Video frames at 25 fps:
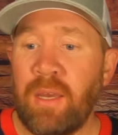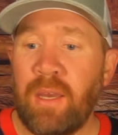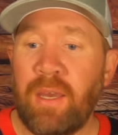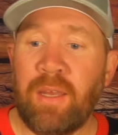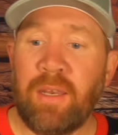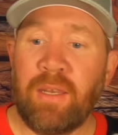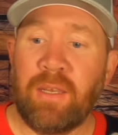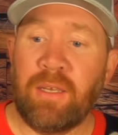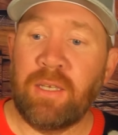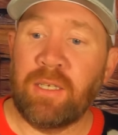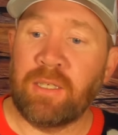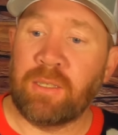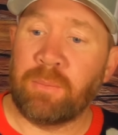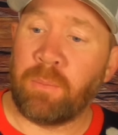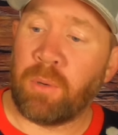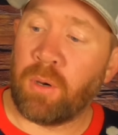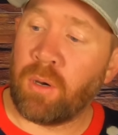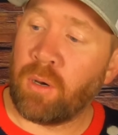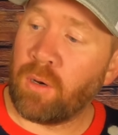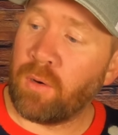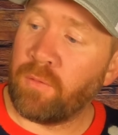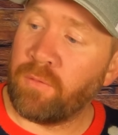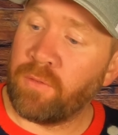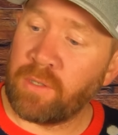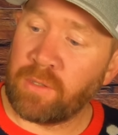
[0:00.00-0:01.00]
and it is
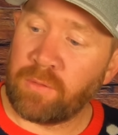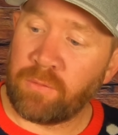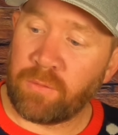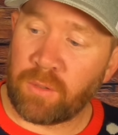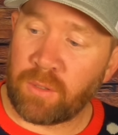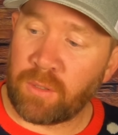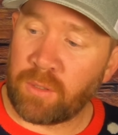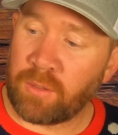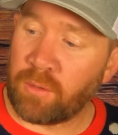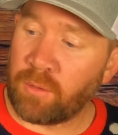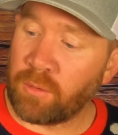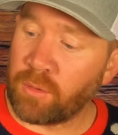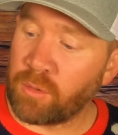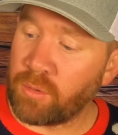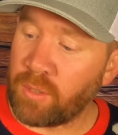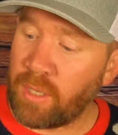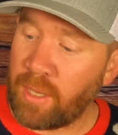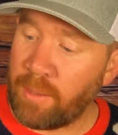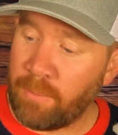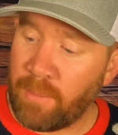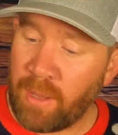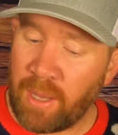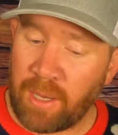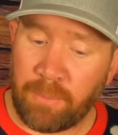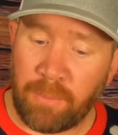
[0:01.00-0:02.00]
perfect for
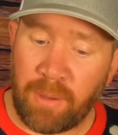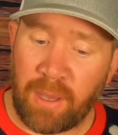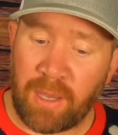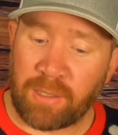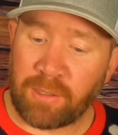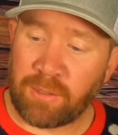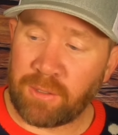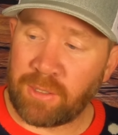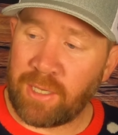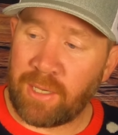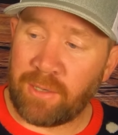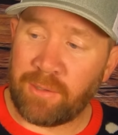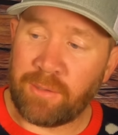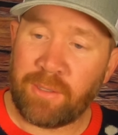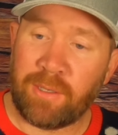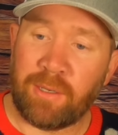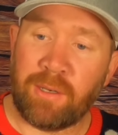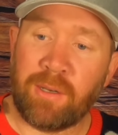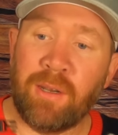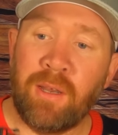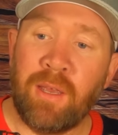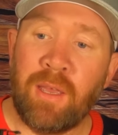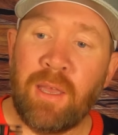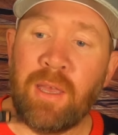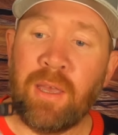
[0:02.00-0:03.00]
ultralight backpackers out
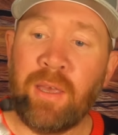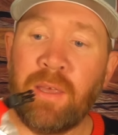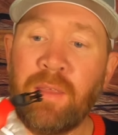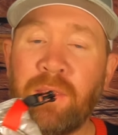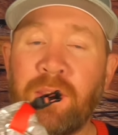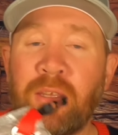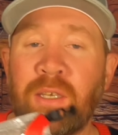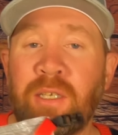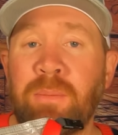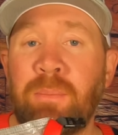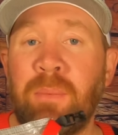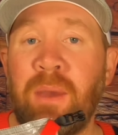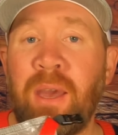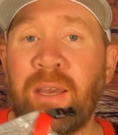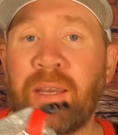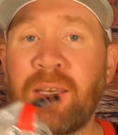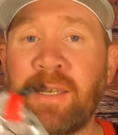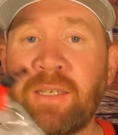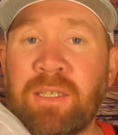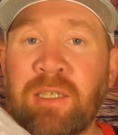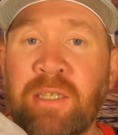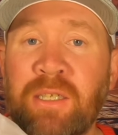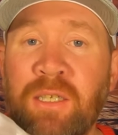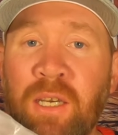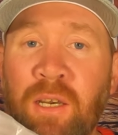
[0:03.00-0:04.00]
there. This bag
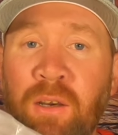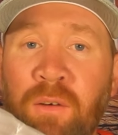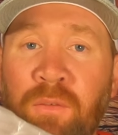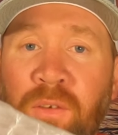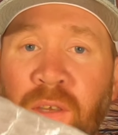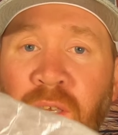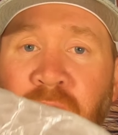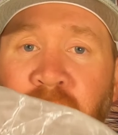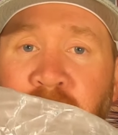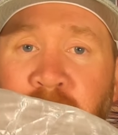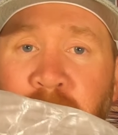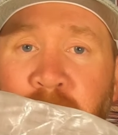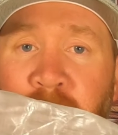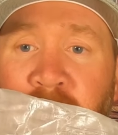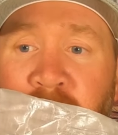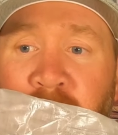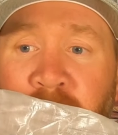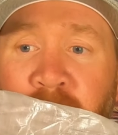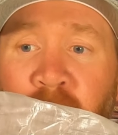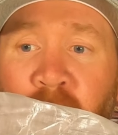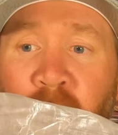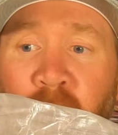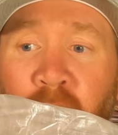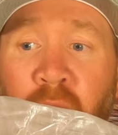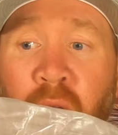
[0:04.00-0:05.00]
itself is
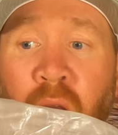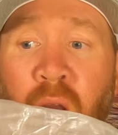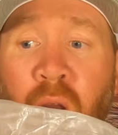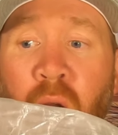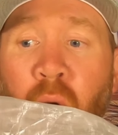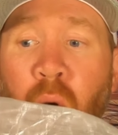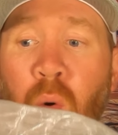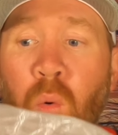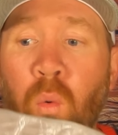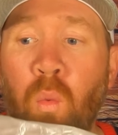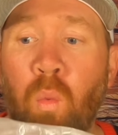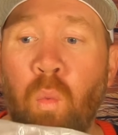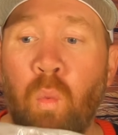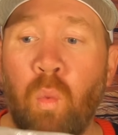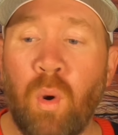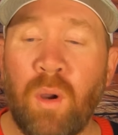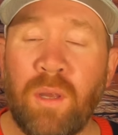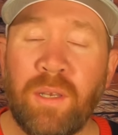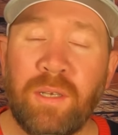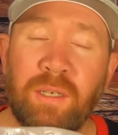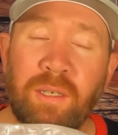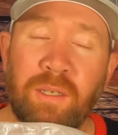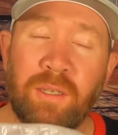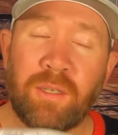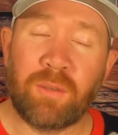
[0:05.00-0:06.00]
made for
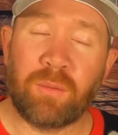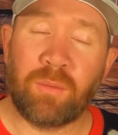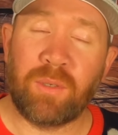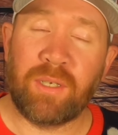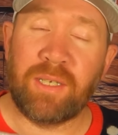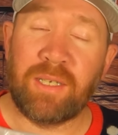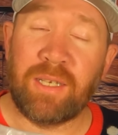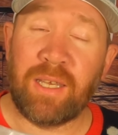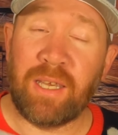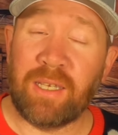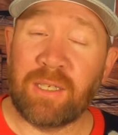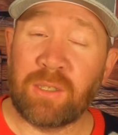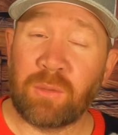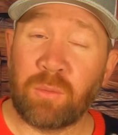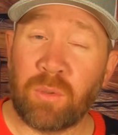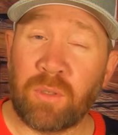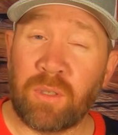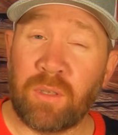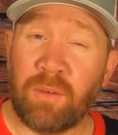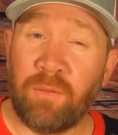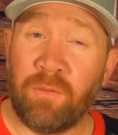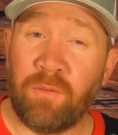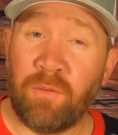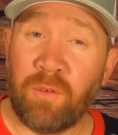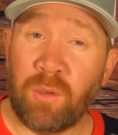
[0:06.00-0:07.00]
one to three days
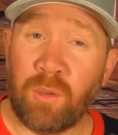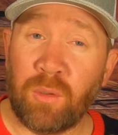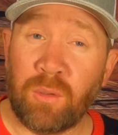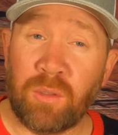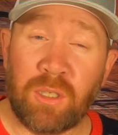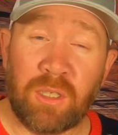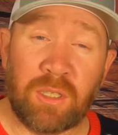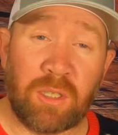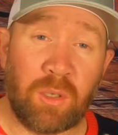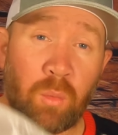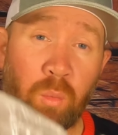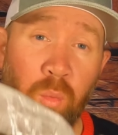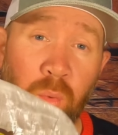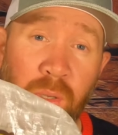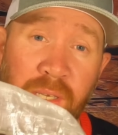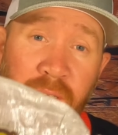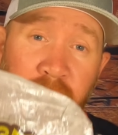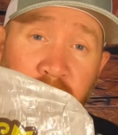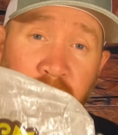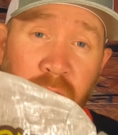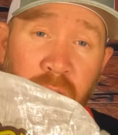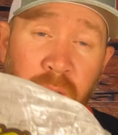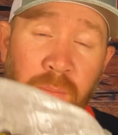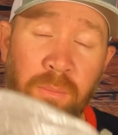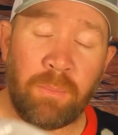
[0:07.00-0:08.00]
worth of food, just a
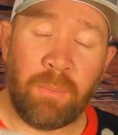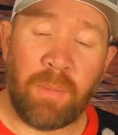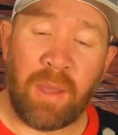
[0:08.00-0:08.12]
weekender